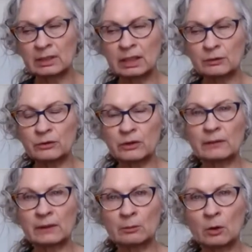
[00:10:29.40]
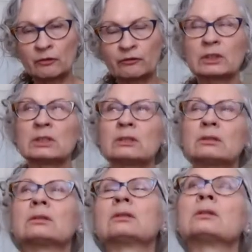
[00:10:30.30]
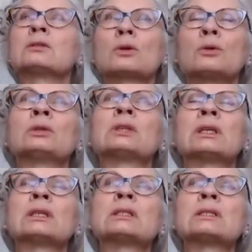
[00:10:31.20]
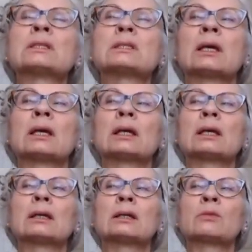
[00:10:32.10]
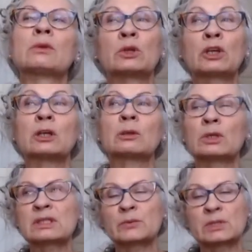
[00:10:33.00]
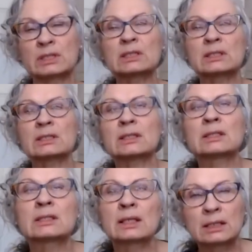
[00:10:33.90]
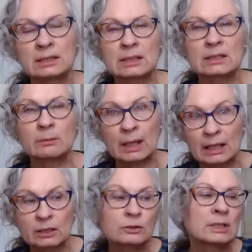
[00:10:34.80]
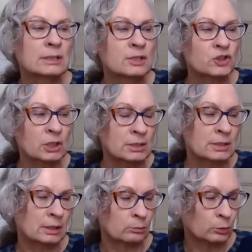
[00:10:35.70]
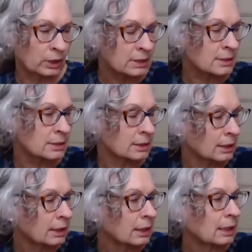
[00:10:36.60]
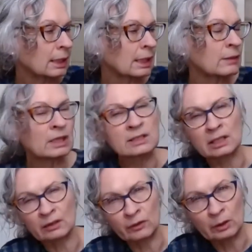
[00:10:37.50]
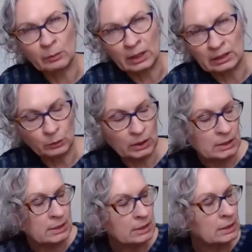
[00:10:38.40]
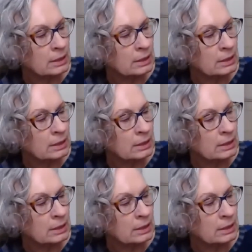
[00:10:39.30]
other thing that I'm often told is regarding breast prostheses is that it doesn't matter, it's just a breast, and that's covered up anyways.